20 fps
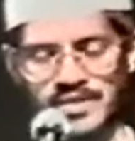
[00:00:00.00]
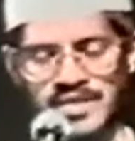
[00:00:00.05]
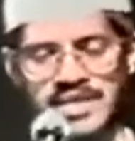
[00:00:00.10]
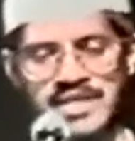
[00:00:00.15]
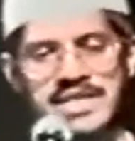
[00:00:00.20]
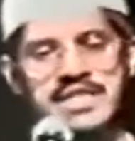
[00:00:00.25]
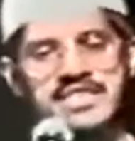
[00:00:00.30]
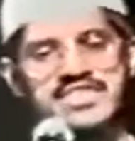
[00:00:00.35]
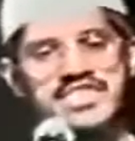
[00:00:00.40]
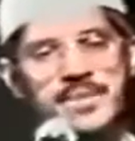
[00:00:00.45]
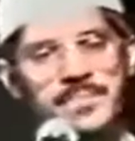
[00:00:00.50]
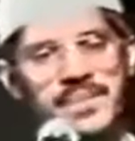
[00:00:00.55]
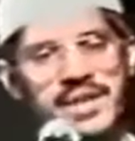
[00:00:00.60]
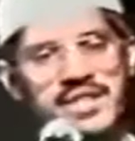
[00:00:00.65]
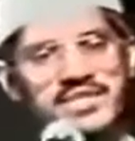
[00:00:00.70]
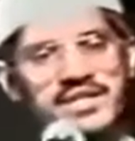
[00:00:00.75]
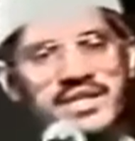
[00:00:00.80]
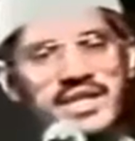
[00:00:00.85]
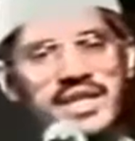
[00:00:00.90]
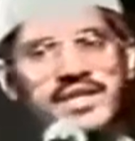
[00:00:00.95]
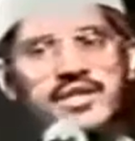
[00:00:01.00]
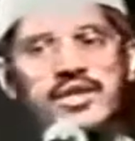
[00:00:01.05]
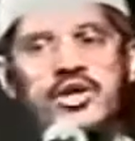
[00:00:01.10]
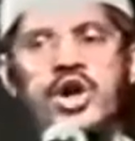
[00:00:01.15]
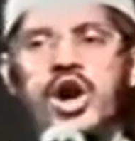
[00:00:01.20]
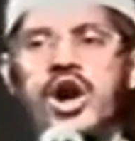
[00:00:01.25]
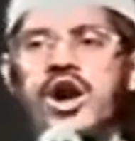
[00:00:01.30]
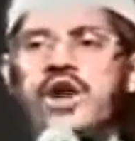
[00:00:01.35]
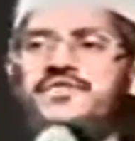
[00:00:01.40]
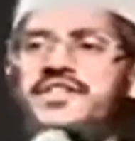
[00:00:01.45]
He is the president
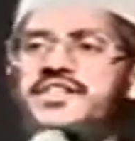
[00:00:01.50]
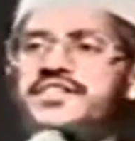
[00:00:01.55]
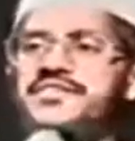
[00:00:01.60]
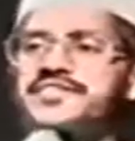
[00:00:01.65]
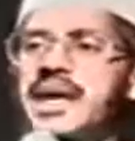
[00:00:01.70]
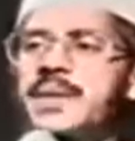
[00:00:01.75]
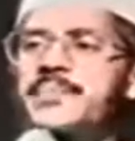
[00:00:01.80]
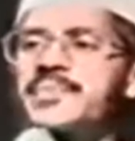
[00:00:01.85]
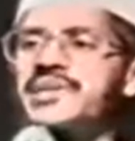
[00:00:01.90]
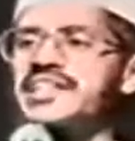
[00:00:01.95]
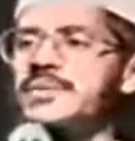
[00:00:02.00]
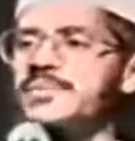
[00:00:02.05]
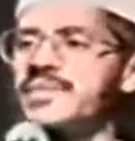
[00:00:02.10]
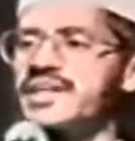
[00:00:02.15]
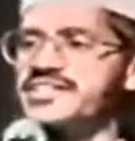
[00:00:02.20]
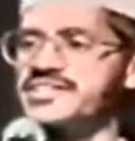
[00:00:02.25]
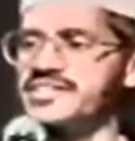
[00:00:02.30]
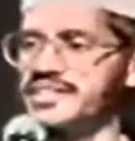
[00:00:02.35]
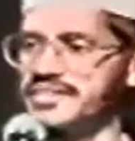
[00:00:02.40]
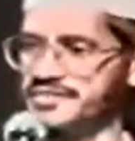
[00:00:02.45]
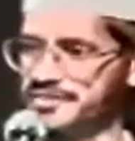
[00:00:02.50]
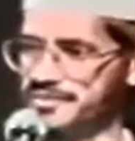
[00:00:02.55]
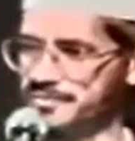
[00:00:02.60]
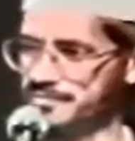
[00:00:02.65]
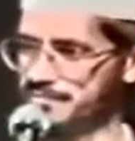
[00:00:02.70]
of the Islamic Dimensions.